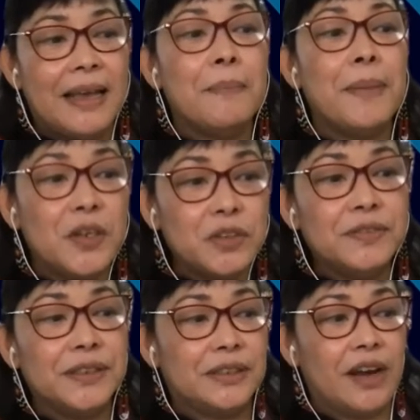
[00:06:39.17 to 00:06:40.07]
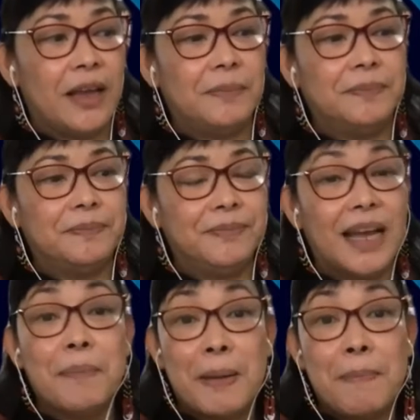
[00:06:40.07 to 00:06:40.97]
Menuvo tribe,
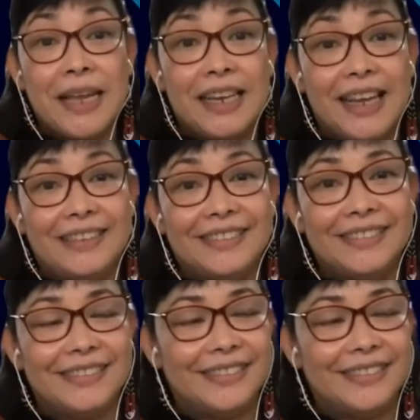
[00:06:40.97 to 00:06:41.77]
Ababailan.